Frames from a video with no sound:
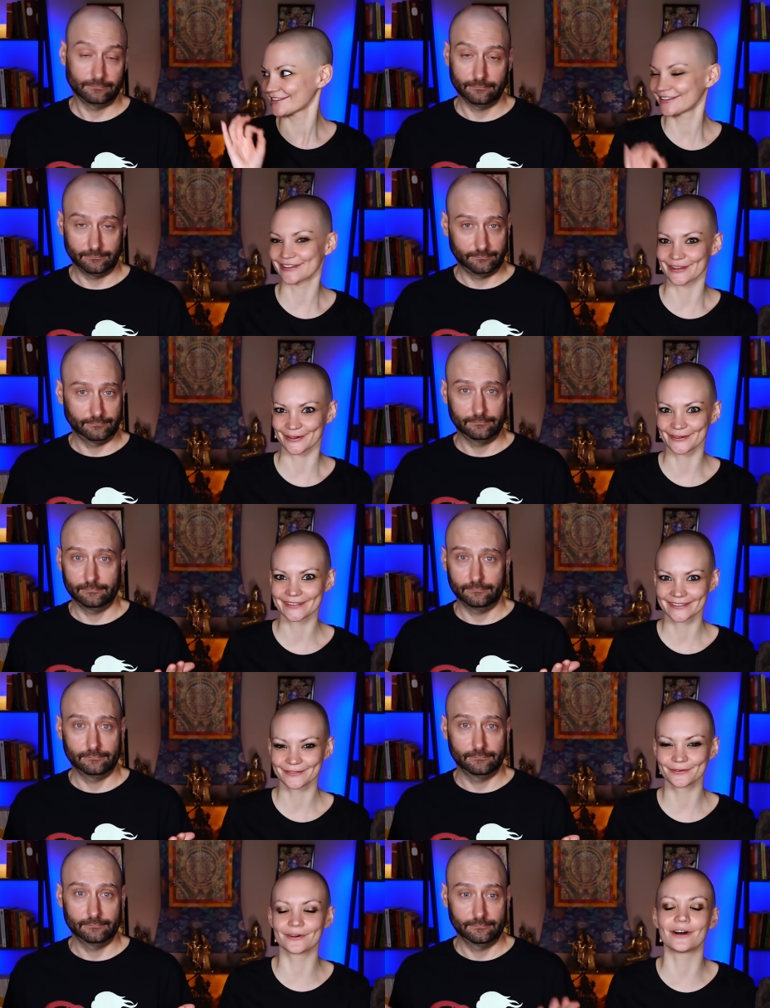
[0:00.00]
Speaker 1: you know,
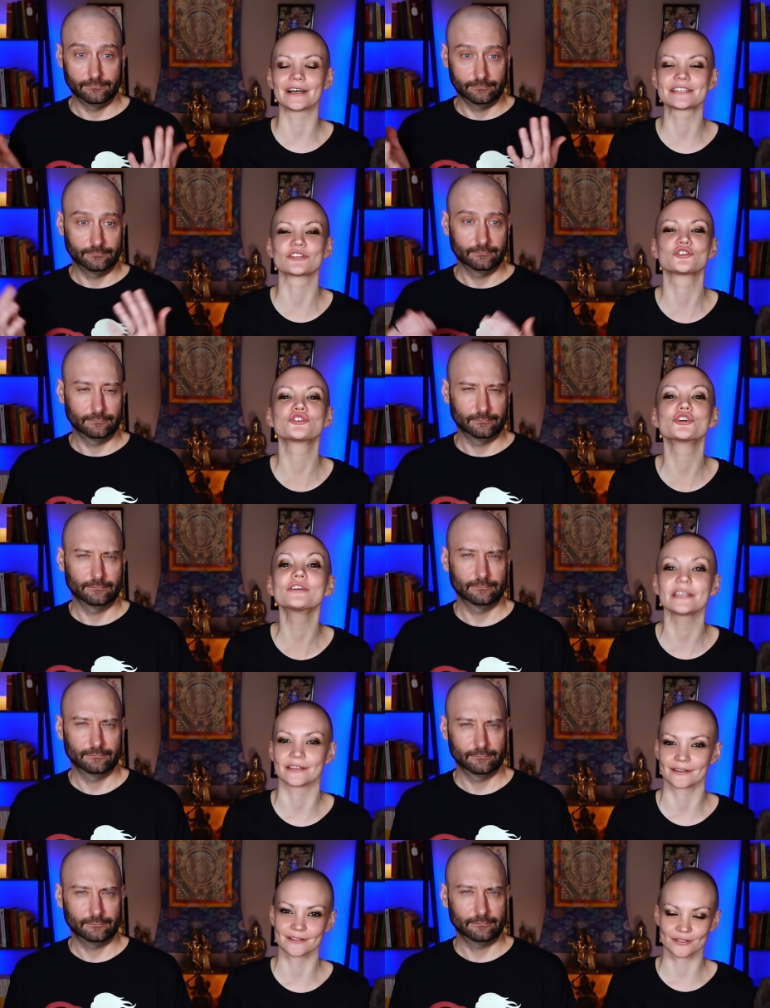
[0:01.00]
oh, it's a
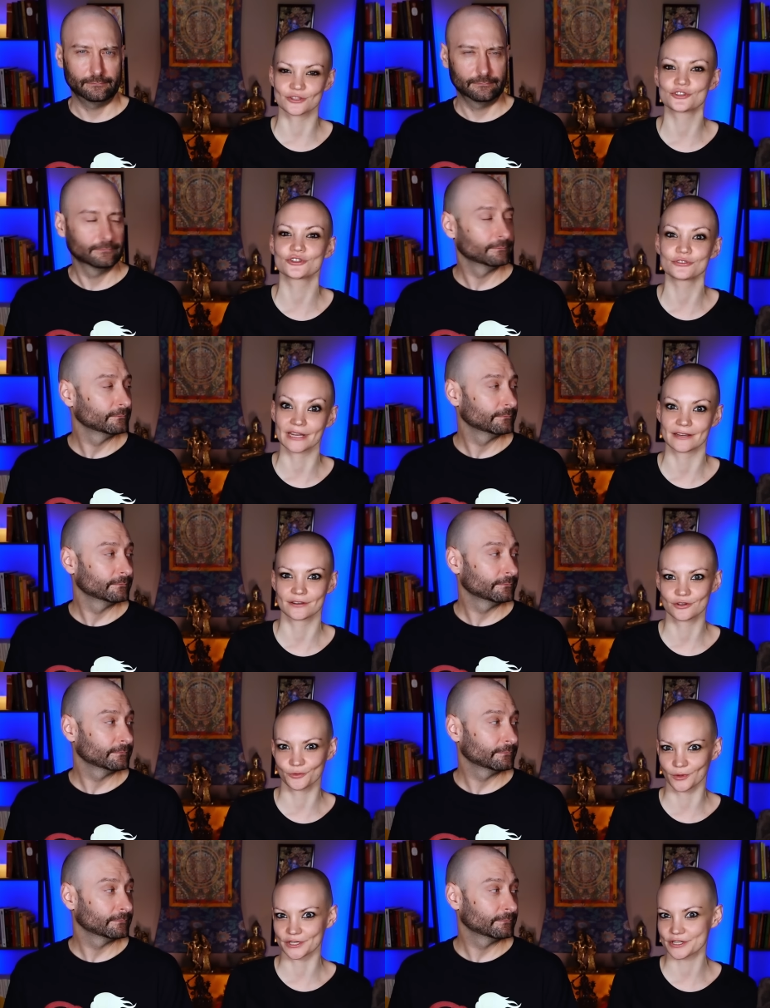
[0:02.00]
treat
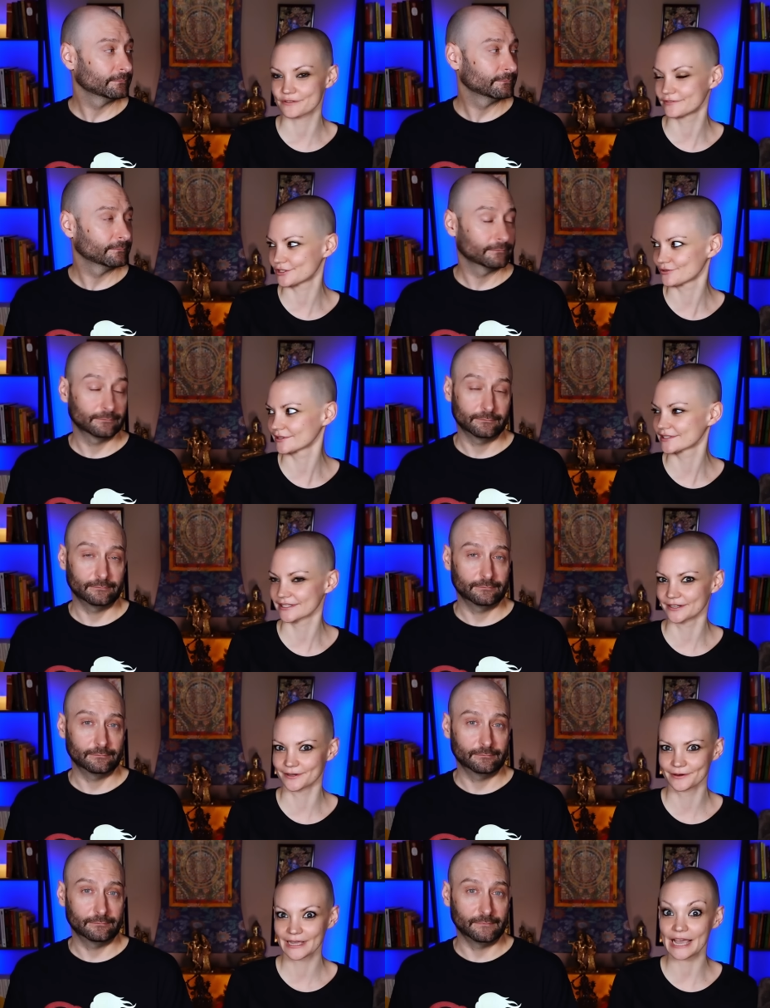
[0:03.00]
to watch the visuals
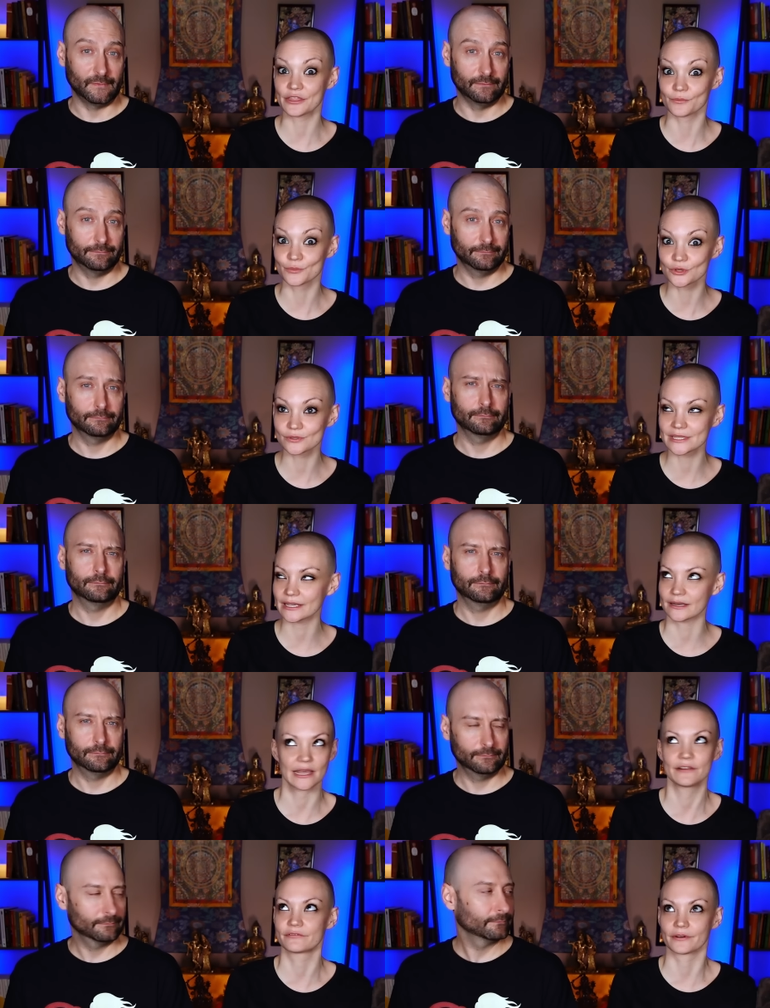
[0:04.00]
here and the music
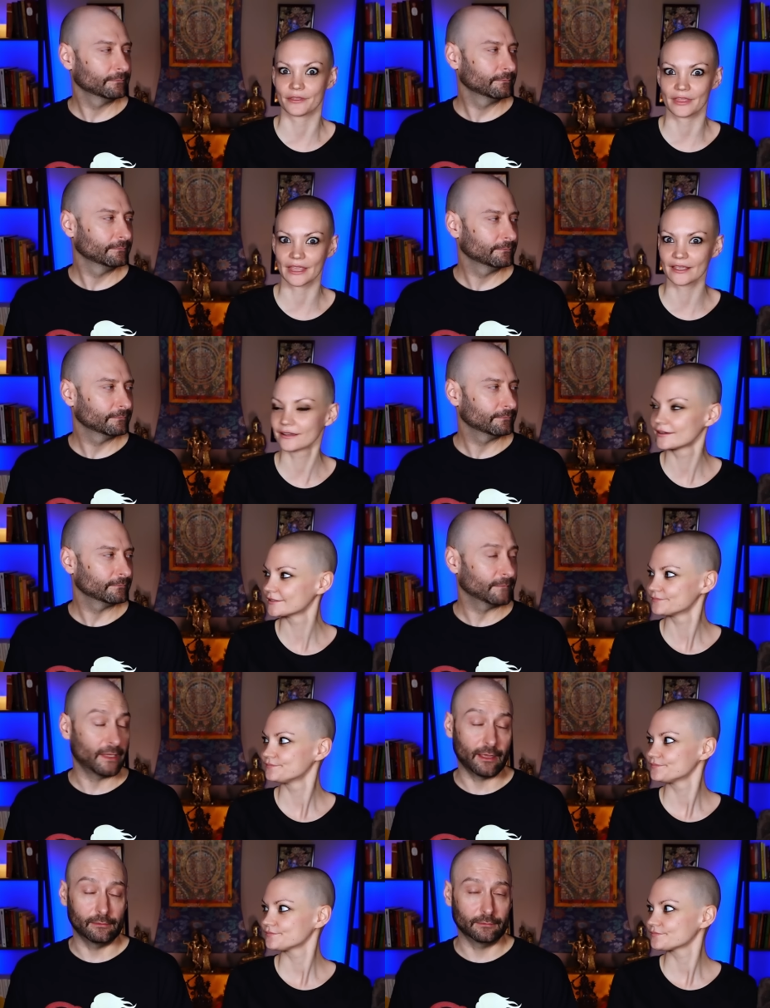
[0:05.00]
and everything.
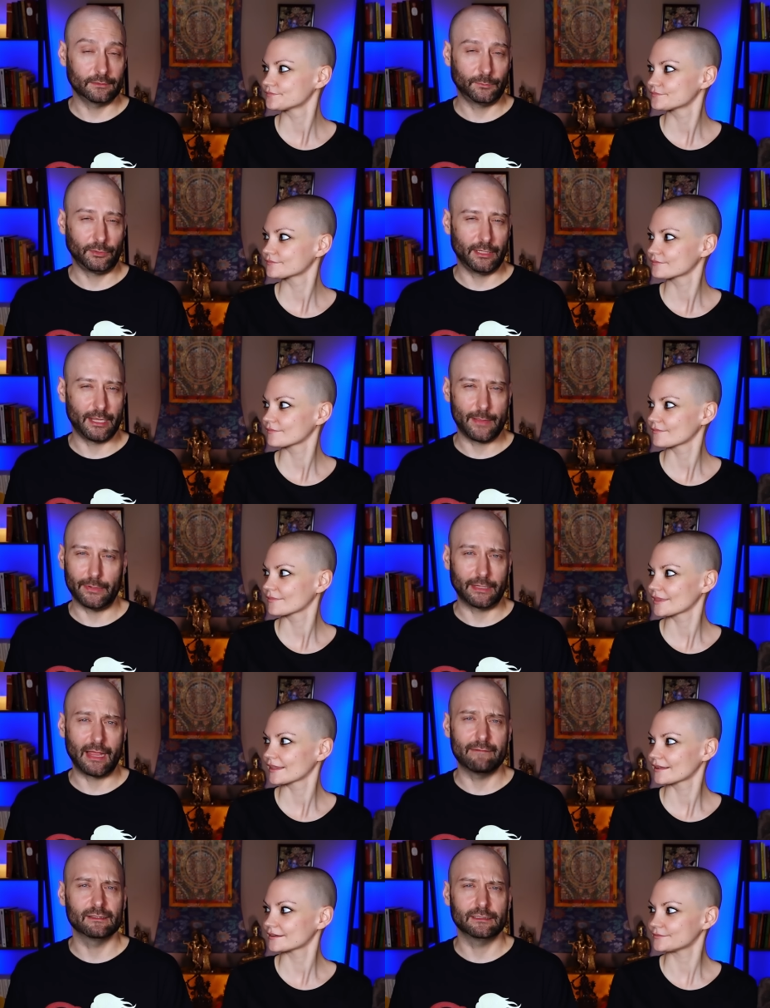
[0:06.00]
Speaker 2: Yeah, it looks pretty epic.
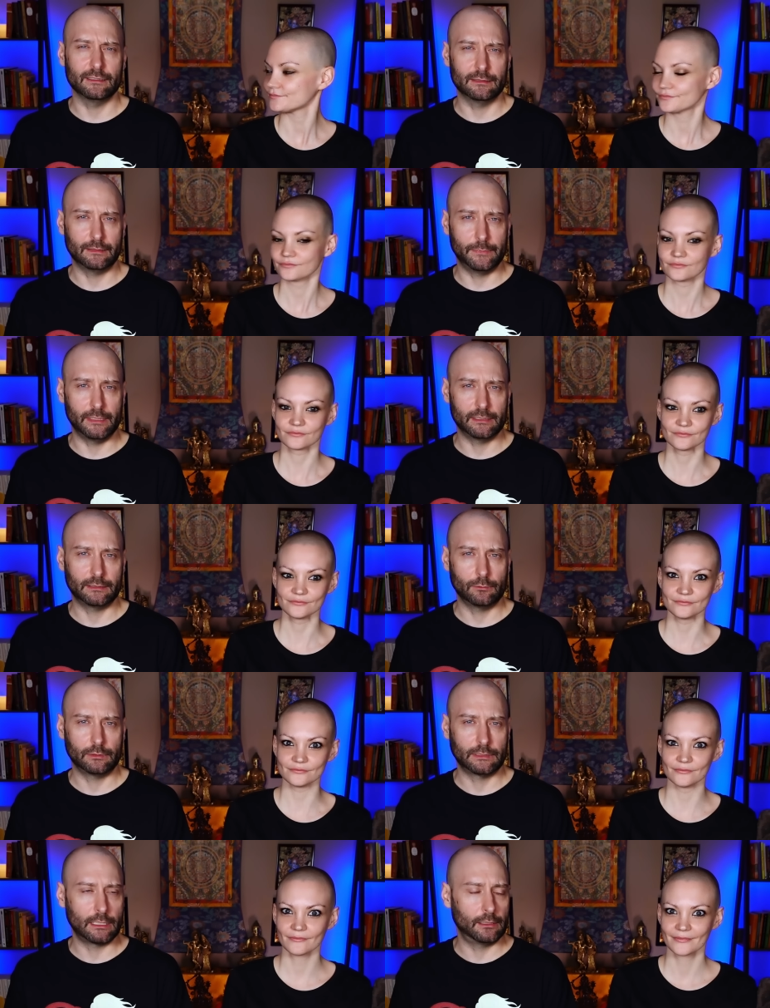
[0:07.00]
I haven't seen Sabina so
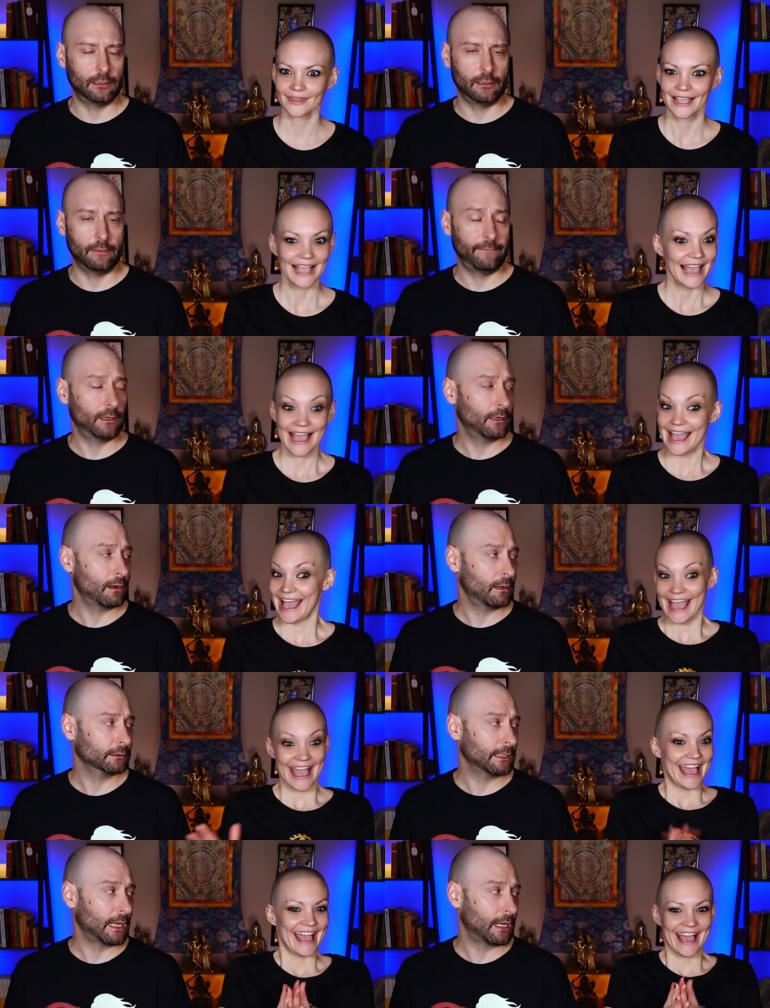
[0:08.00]
excited in a very
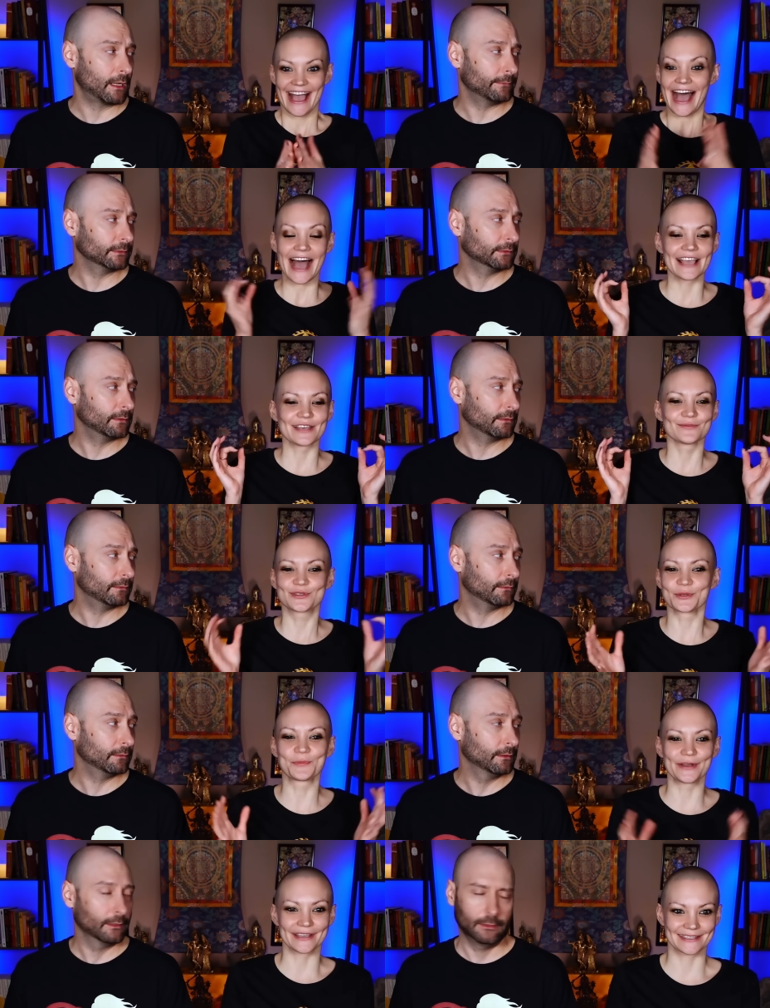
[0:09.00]
long time.
Speaker 1: I am
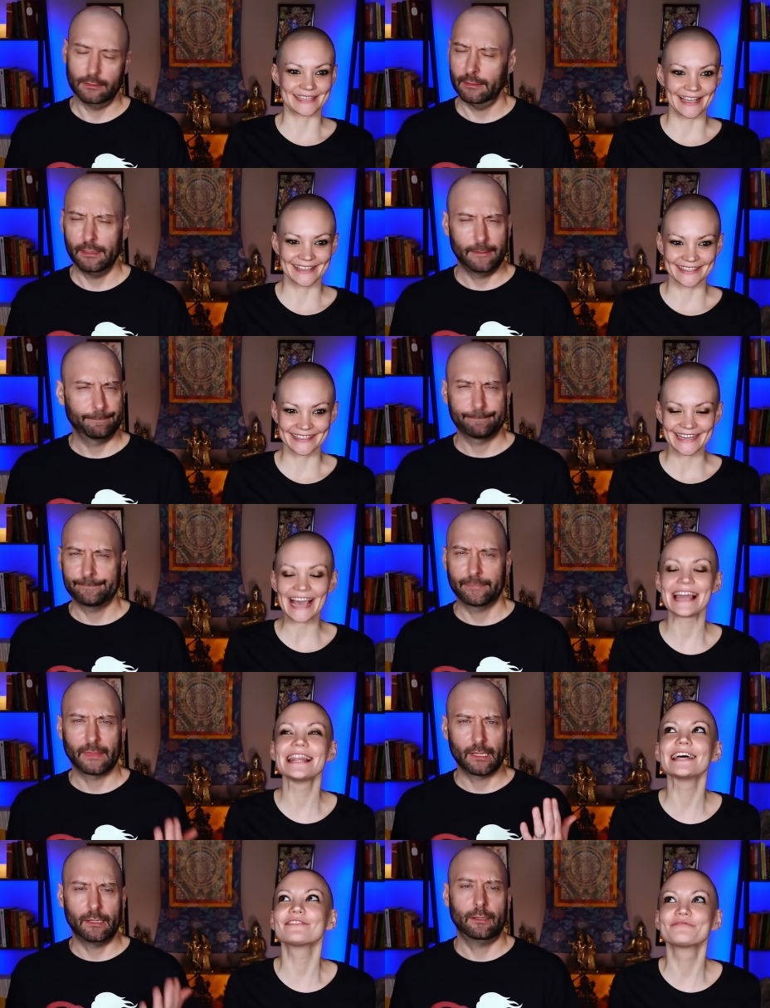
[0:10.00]
super excited. I
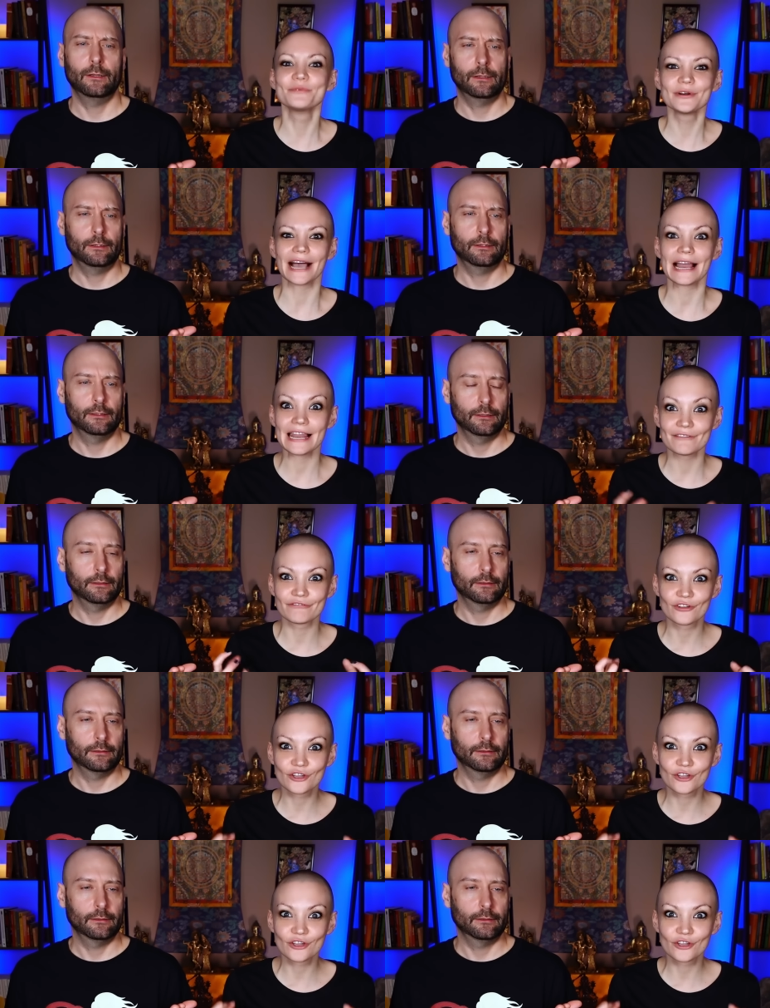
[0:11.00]
love